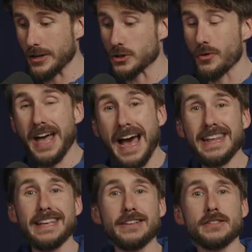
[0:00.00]
So
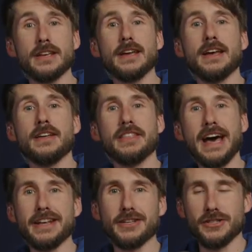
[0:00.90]
that is
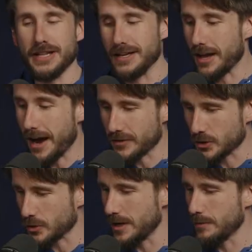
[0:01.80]
that is the live
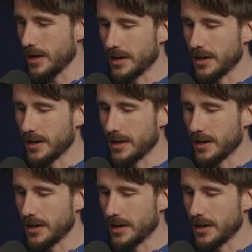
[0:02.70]
stream.